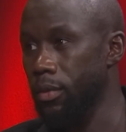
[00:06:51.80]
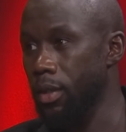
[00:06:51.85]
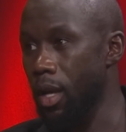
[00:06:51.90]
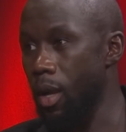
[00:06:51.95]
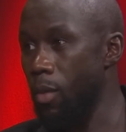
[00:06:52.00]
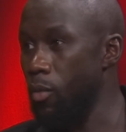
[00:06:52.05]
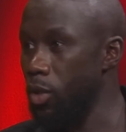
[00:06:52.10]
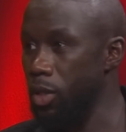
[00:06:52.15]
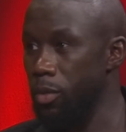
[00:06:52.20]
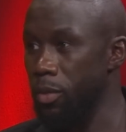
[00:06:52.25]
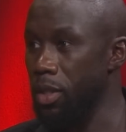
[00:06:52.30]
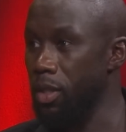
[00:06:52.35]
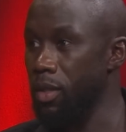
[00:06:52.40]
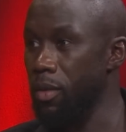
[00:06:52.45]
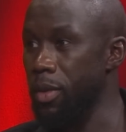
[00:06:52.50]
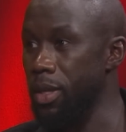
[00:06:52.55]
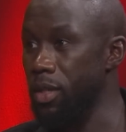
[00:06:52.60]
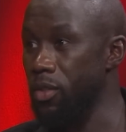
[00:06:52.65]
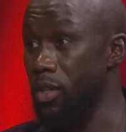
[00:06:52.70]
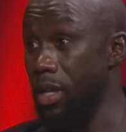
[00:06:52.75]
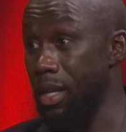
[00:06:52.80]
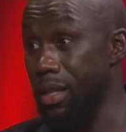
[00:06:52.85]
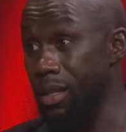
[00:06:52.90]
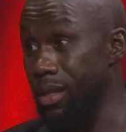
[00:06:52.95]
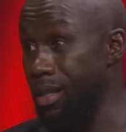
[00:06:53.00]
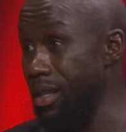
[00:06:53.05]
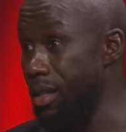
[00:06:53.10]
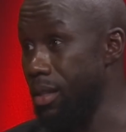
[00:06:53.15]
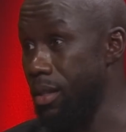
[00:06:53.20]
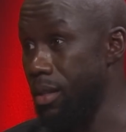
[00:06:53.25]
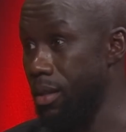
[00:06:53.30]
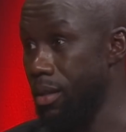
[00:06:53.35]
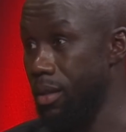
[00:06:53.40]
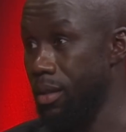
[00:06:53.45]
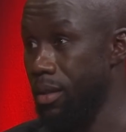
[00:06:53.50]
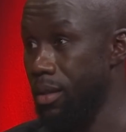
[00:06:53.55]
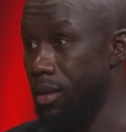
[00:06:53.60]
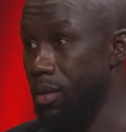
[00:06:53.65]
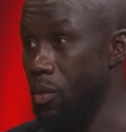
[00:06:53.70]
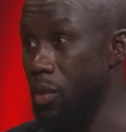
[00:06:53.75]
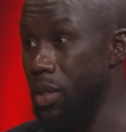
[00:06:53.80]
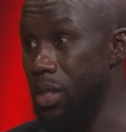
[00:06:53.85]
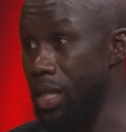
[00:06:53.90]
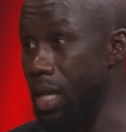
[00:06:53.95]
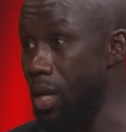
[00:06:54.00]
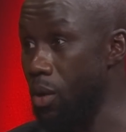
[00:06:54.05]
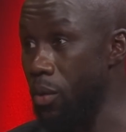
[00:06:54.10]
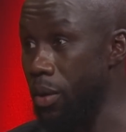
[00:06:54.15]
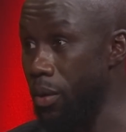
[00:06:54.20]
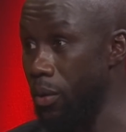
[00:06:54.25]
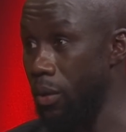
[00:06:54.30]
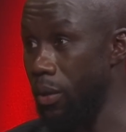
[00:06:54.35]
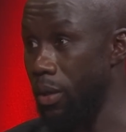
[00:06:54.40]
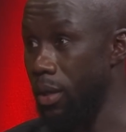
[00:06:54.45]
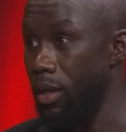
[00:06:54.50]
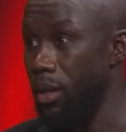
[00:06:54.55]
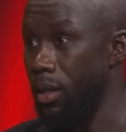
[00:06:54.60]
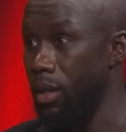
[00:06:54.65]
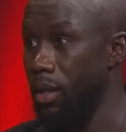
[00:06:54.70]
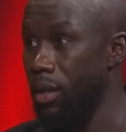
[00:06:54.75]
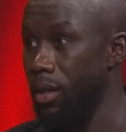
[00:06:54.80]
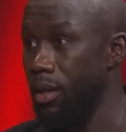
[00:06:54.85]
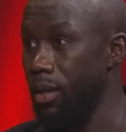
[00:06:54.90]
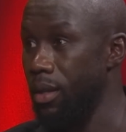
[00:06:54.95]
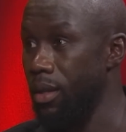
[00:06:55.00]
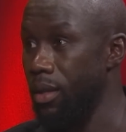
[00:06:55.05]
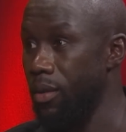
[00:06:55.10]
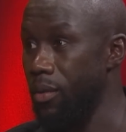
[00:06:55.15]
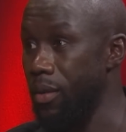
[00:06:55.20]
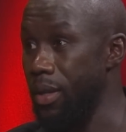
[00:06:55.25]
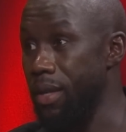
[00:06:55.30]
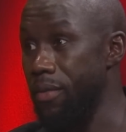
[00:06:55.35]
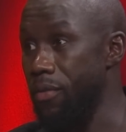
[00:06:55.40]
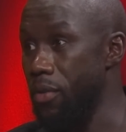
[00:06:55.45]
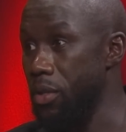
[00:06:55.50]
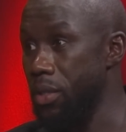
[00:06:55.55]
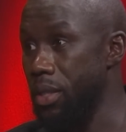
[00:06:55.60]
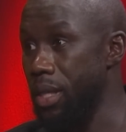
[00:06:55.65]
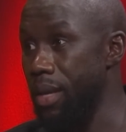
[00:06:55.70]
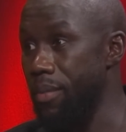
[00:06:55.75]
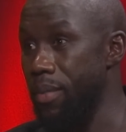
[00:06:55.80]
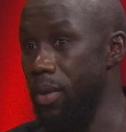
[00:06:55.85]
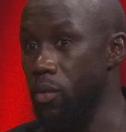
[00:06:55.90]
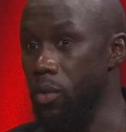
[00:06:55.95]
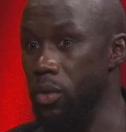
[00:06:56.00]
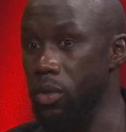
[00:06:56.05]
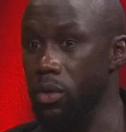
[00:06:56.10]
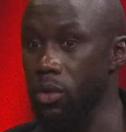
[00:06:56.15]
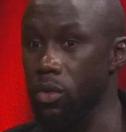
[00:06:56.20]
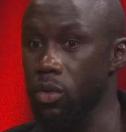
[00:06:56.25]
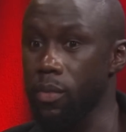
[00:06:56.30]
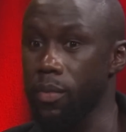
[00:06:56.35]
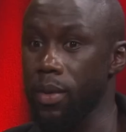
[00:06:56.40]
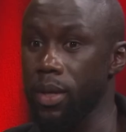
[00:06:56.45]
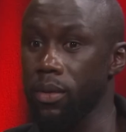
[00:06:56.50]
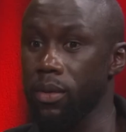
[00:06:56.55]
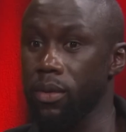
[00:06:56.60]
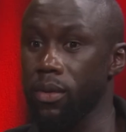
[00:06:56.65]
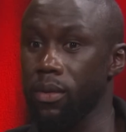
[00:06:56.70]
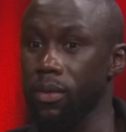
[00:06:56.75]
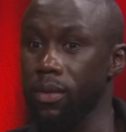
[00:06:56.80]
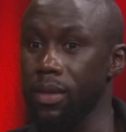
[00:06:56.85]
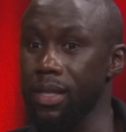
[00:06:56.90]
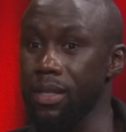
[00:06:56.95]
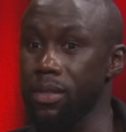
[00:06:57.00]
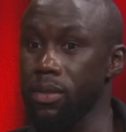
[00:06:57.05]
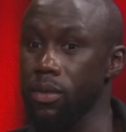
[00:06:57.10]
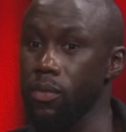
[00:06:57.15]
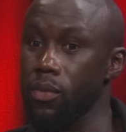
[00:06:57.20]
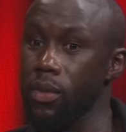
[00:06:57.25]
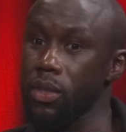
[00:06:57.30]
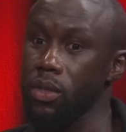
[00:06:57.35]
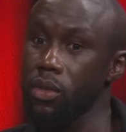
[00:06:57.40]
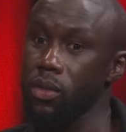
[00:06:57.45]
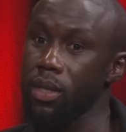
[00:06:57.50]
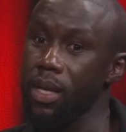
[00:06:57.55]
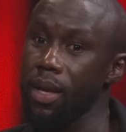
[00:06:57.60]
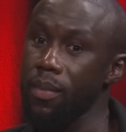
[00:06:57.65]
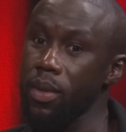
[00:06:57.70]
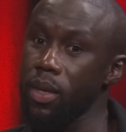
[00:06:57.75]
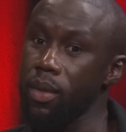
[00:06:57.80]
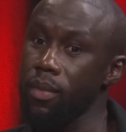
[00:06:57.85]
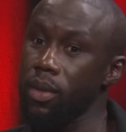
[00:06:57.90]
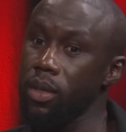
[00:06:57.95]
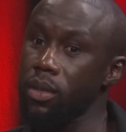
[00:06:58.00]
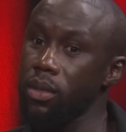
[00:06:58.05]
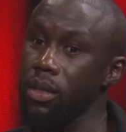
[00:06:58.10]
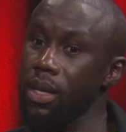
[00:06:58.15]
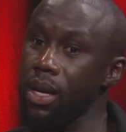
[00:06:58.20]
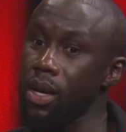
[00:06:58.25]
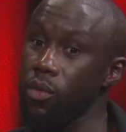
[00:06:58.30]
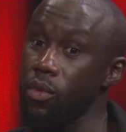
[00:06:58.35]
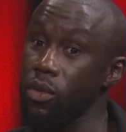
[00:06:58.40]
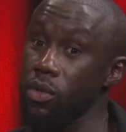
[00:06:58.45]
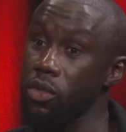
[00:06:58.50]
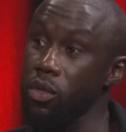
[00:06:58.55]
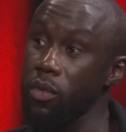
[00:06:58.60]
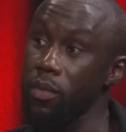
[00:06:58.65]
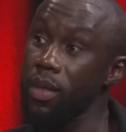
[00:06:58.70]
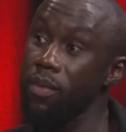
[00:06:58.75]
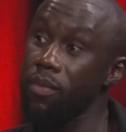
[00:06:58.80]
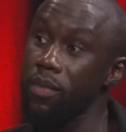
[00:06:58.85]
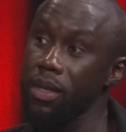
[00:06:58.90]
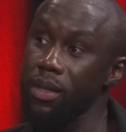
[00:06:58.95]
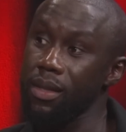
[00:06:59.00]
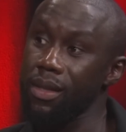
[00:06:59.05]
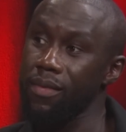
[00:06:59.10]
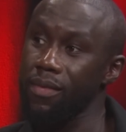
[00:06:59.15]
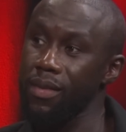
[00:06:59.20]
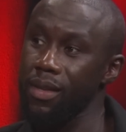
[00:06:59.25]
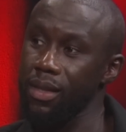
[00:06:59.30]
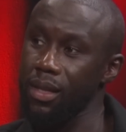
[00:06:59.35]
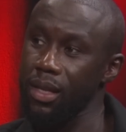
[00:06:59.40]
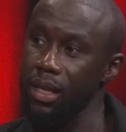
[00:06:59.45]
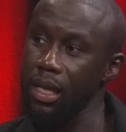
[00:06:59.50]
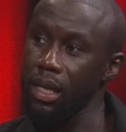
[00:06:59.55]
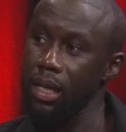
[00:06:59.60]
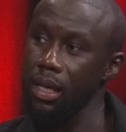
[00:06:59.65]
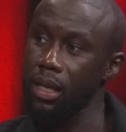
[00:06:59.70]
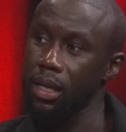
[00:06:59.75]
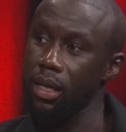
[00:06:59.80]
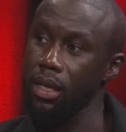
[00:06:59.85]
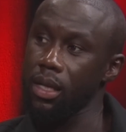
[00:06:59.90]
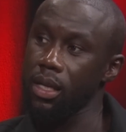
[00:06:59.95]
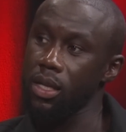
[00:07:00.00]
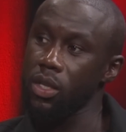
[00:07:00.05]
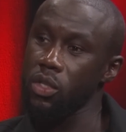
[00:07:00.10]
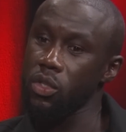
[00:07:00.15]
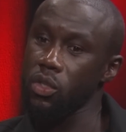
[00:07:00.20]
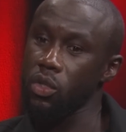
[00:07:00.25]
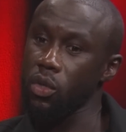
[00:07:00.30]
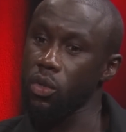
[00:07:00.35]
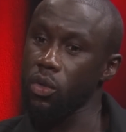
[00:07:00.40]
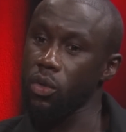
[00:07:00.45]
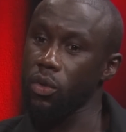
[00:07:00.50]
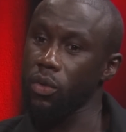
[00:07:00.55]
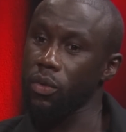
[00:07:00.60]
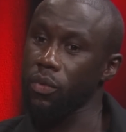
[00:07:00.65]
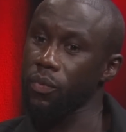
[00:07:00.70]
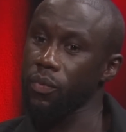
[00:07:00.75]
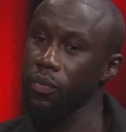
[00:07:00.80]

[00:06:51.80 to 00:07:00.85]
come with me on the bench. And he did with Aguero. When he first came, he was not happy about Aguero's commitment defending. So